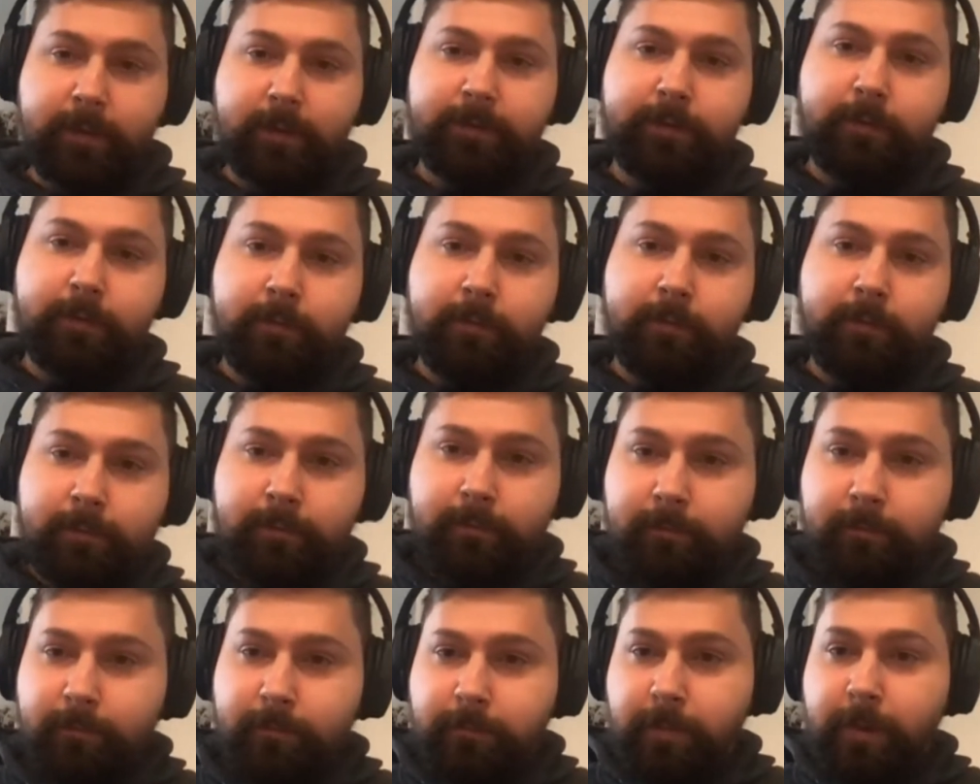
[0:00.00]
So
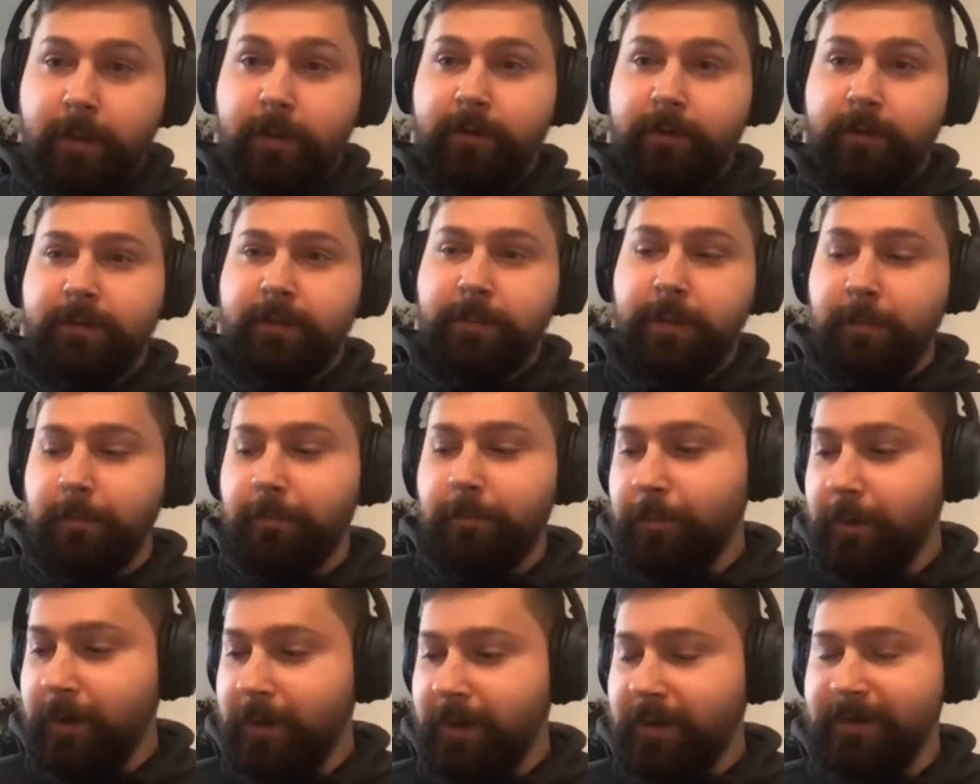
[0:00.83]
Peter's going to be
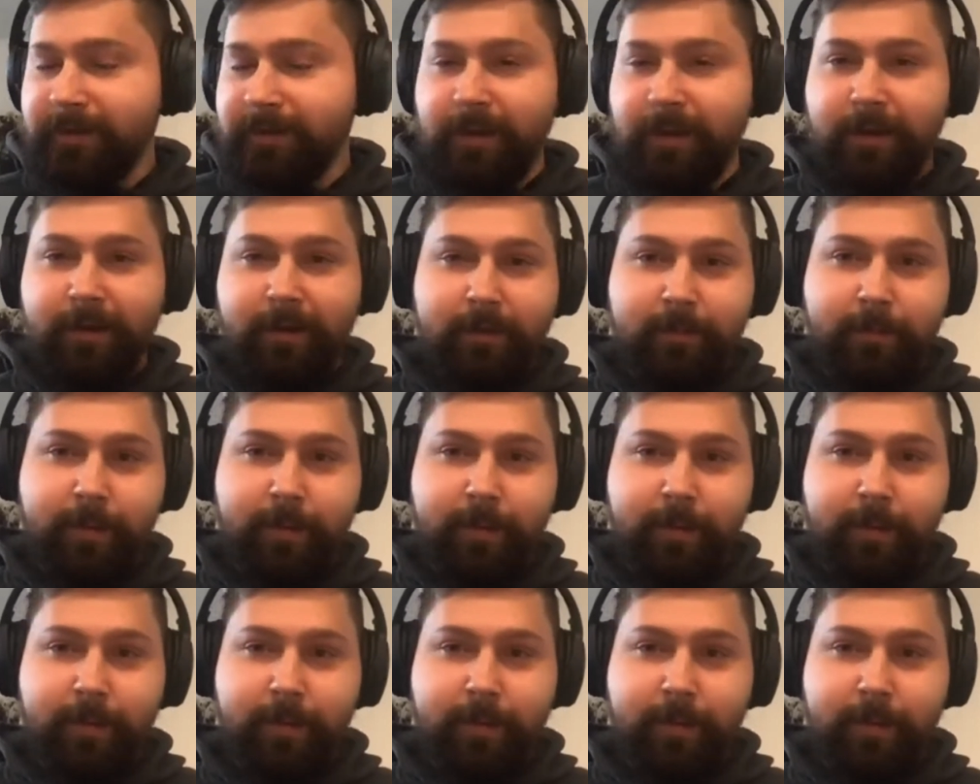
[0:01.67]
pretty excited